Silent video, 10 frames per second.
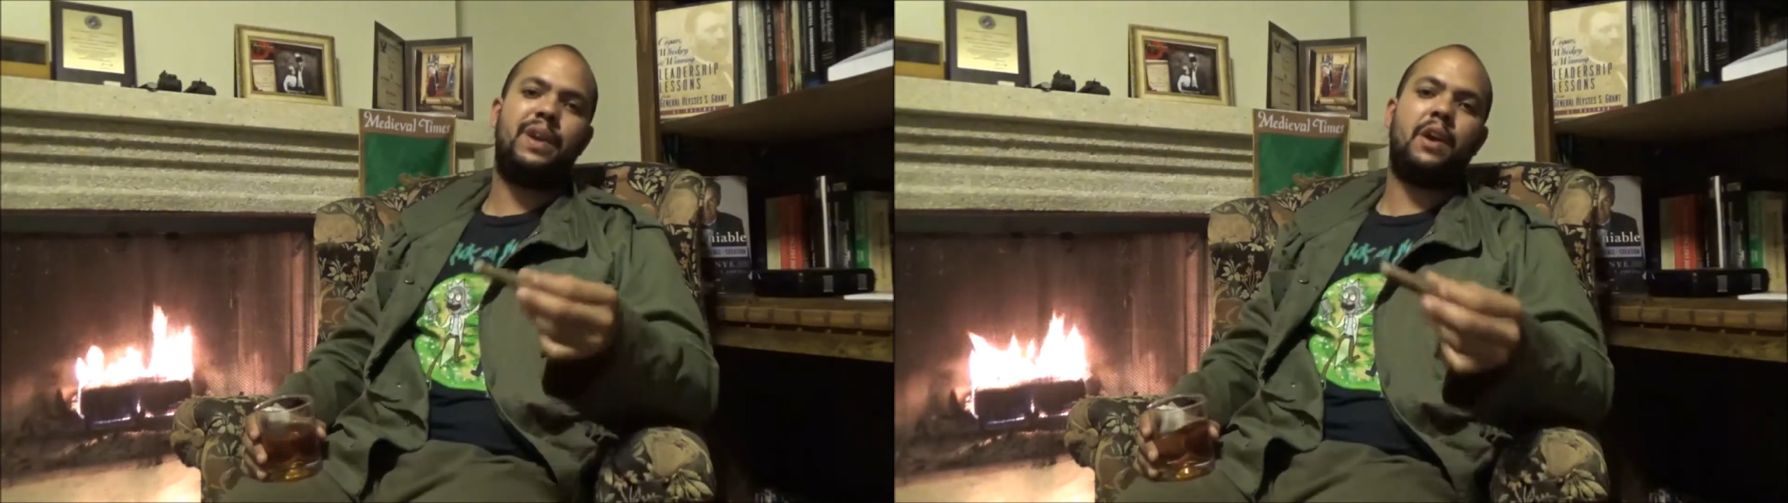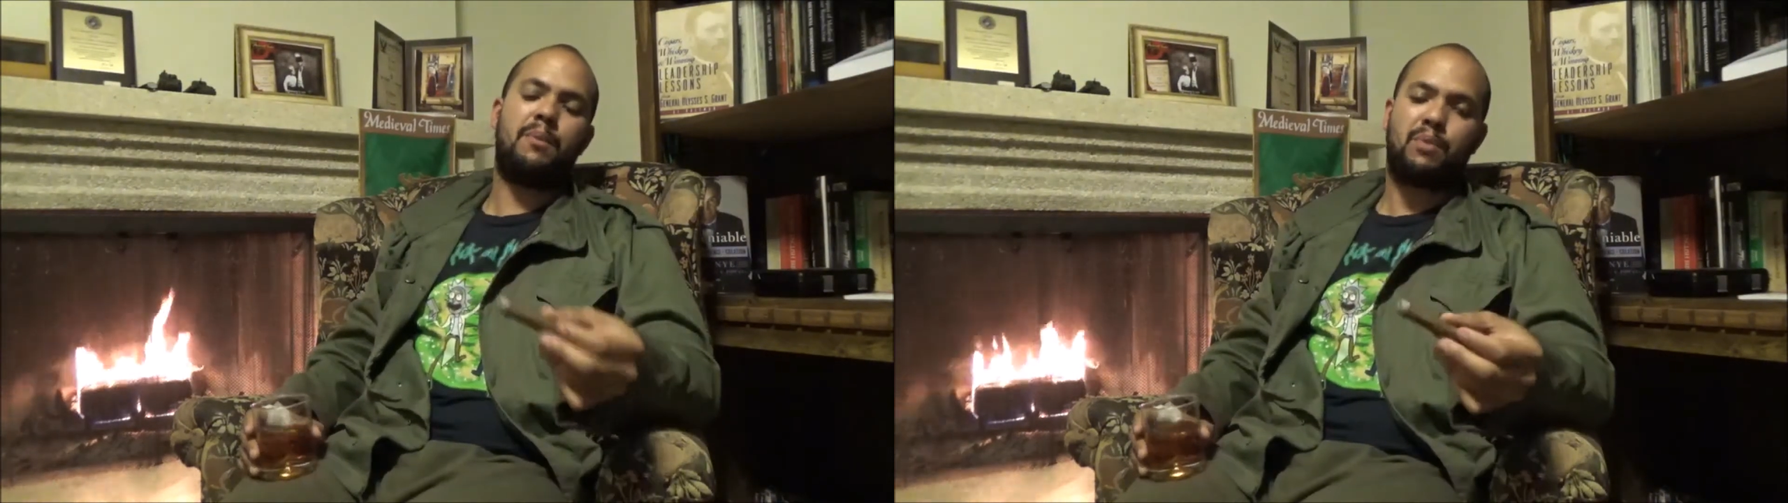
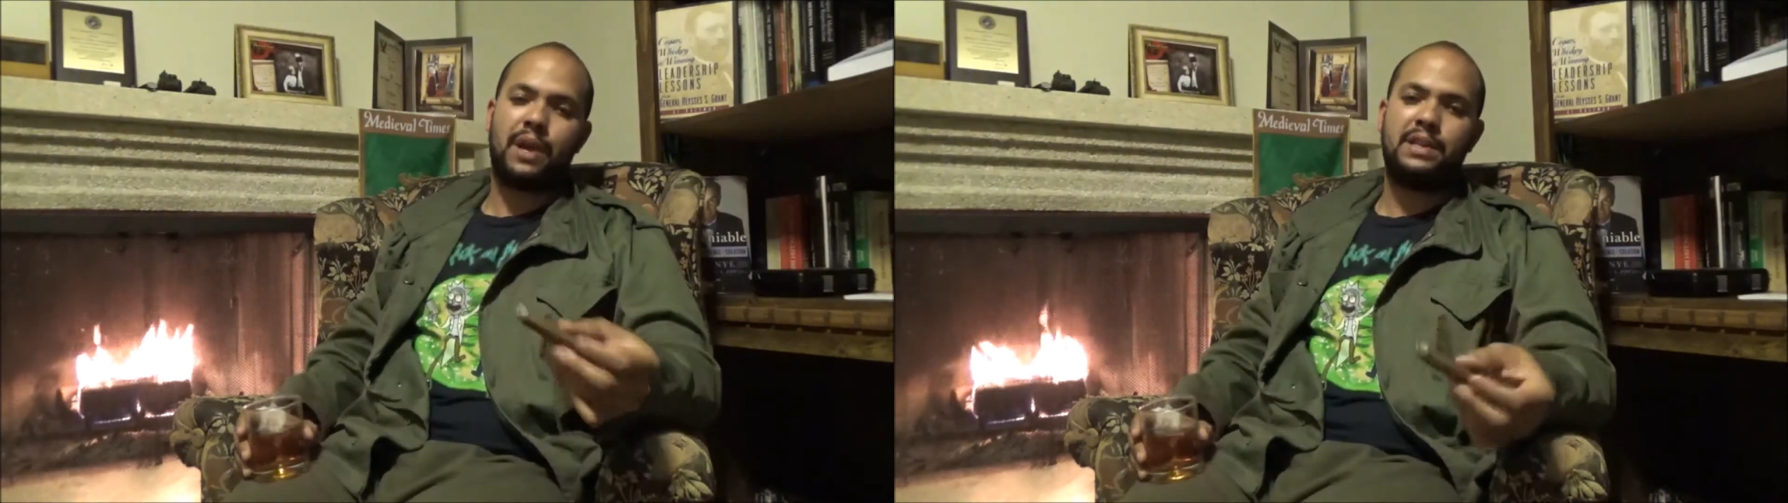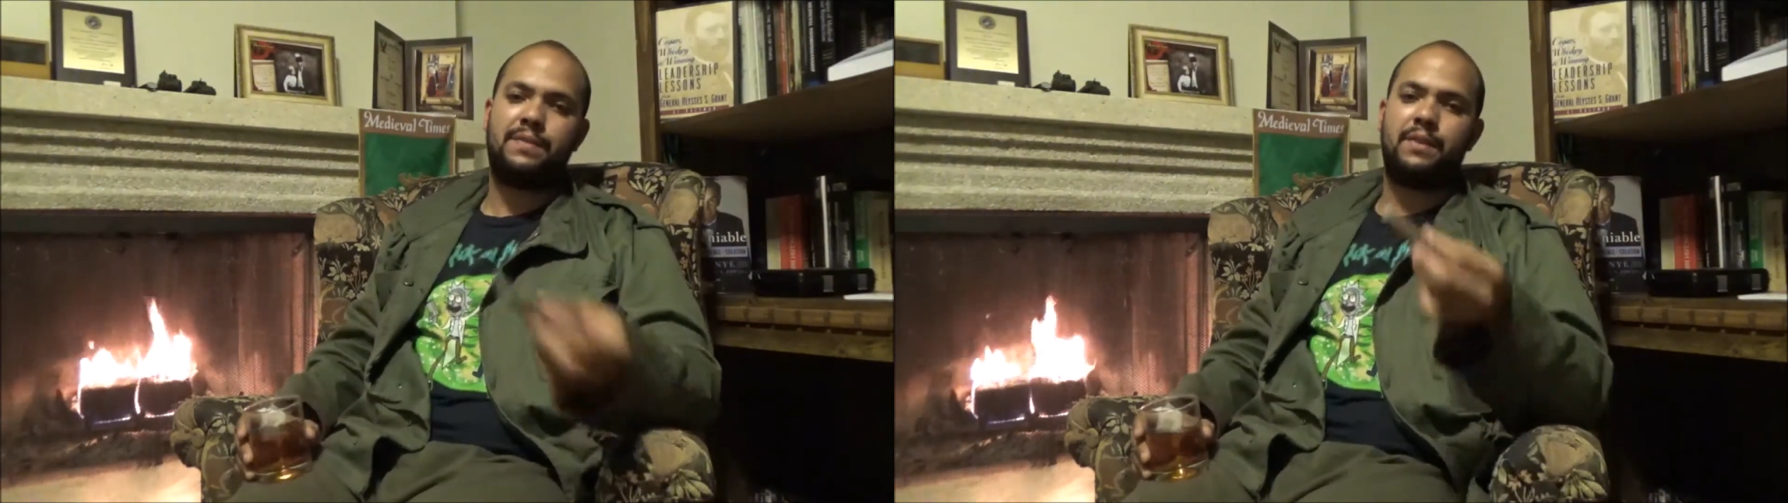Our
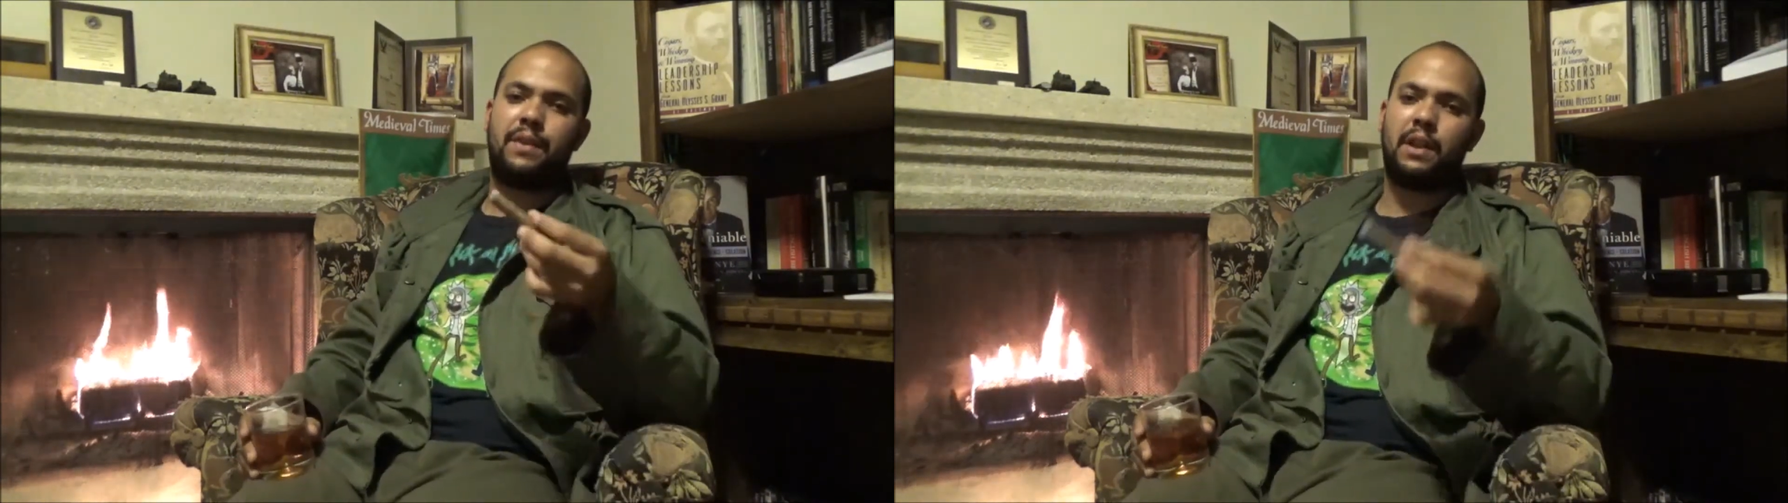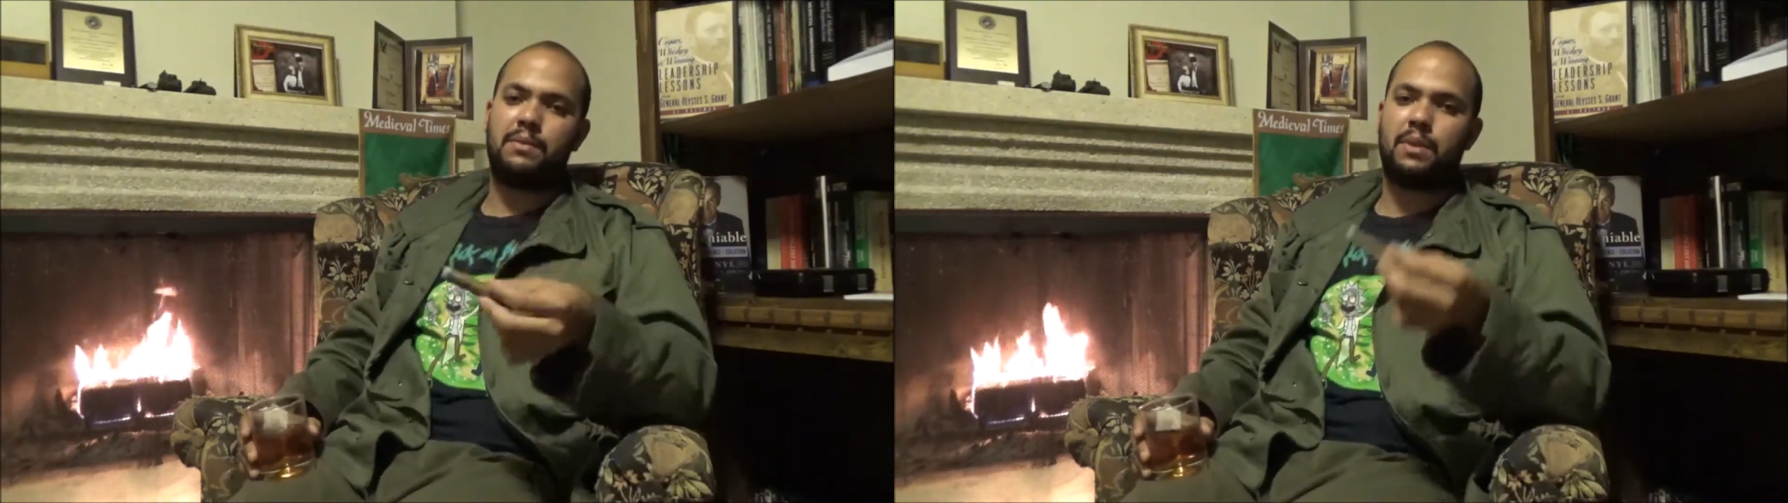brains have
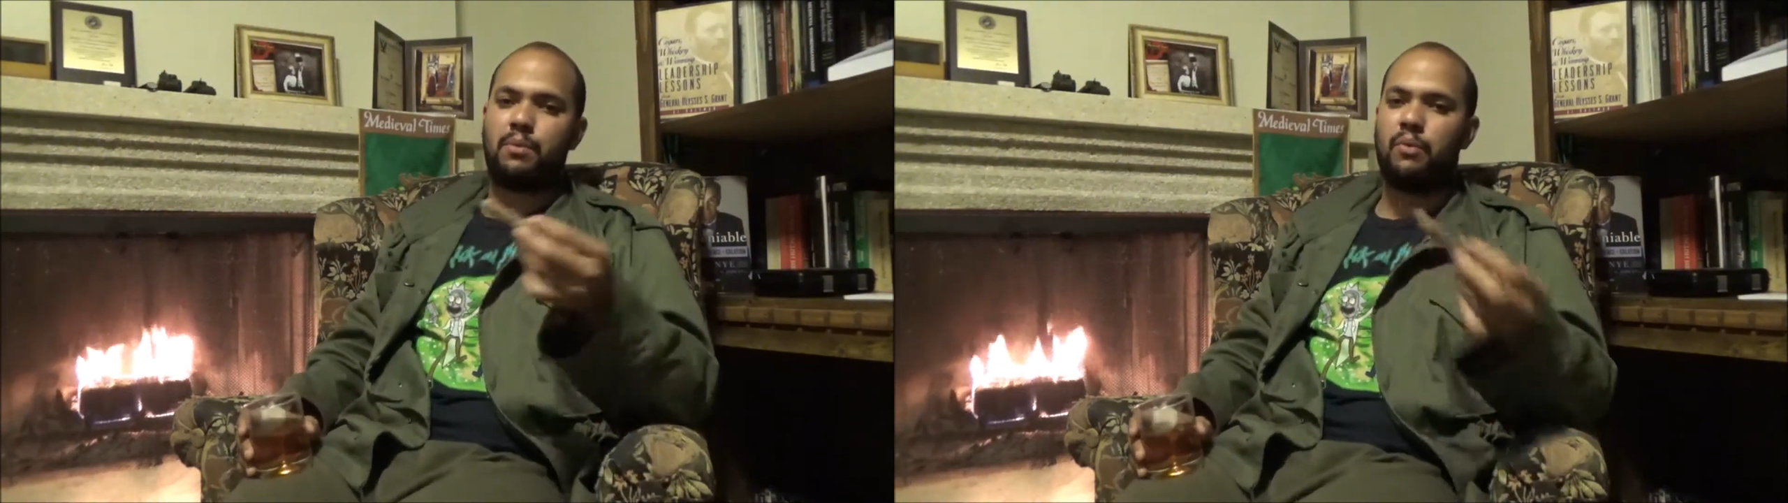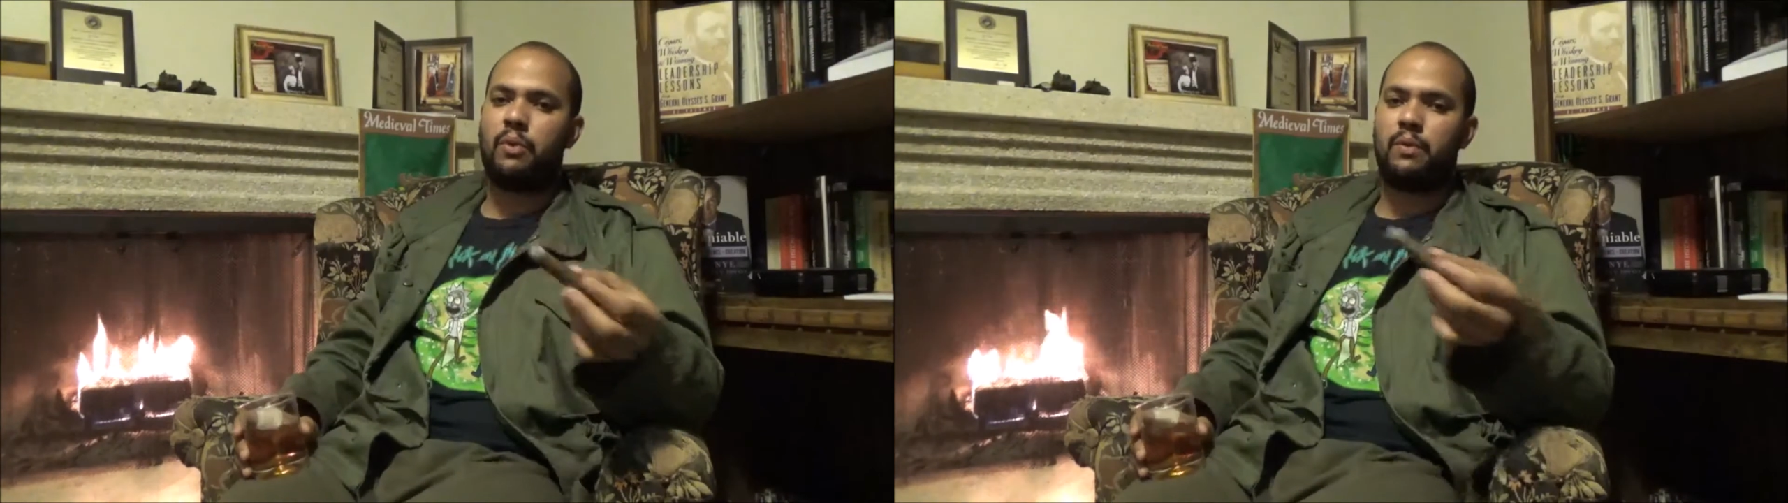developed to the
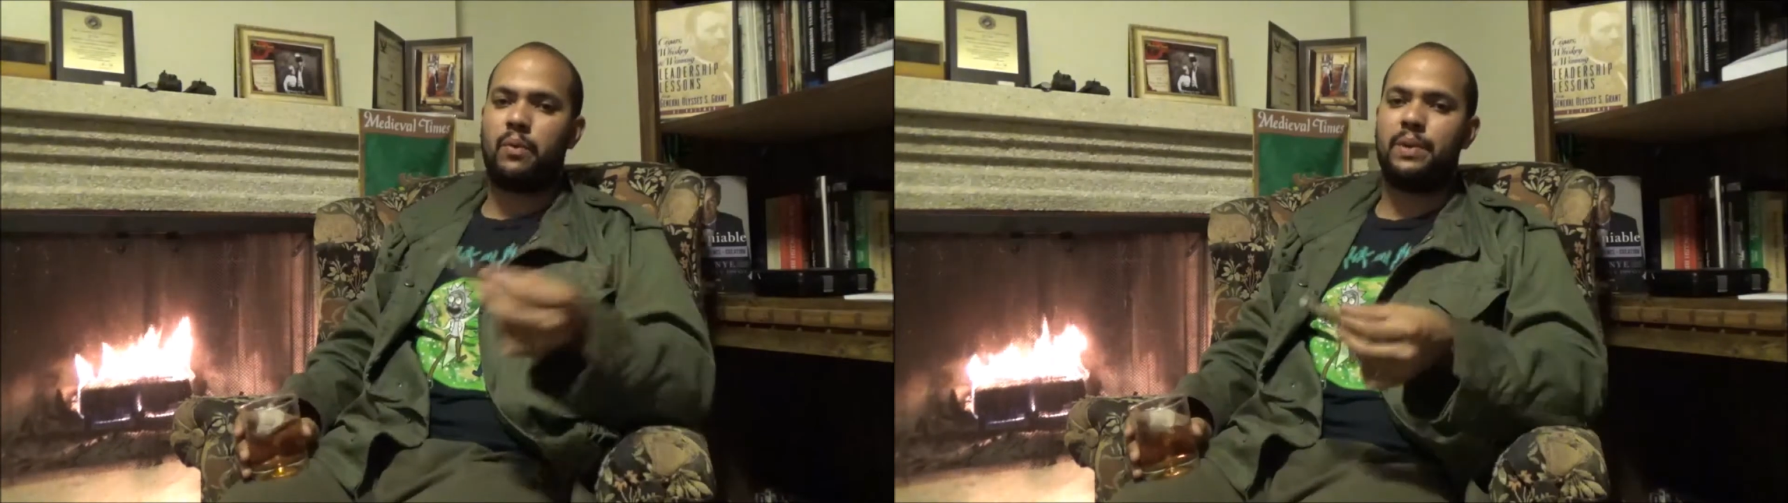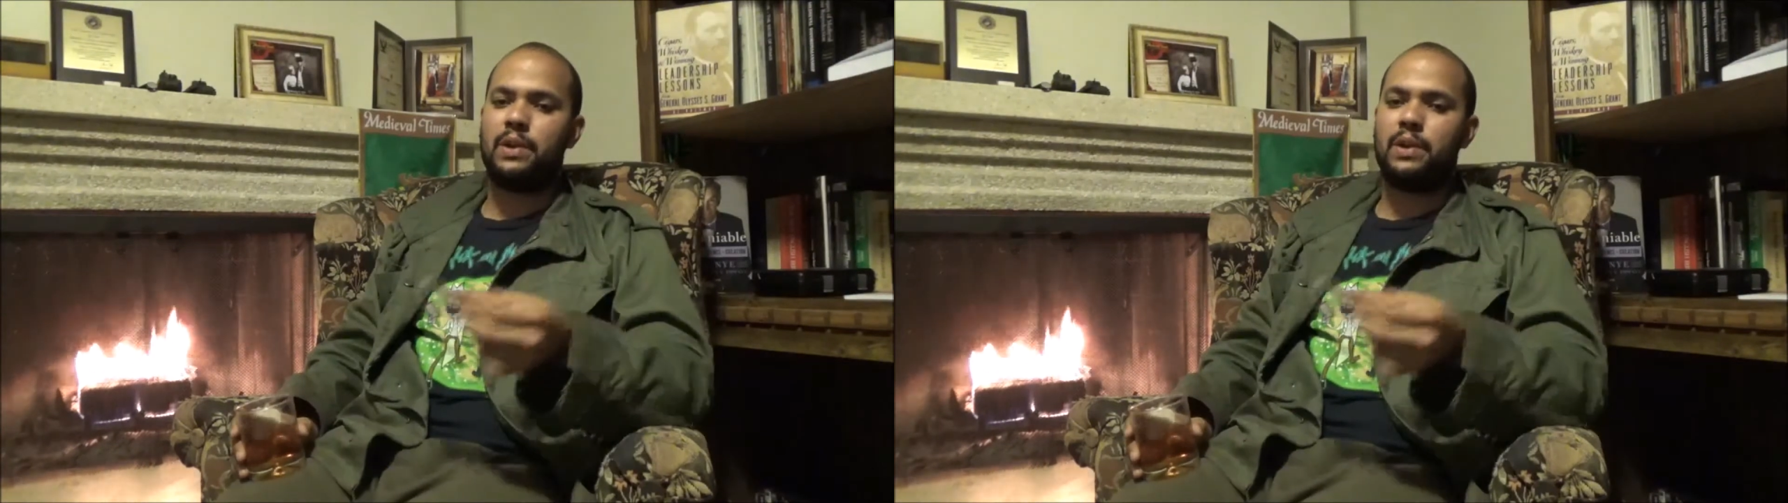point where we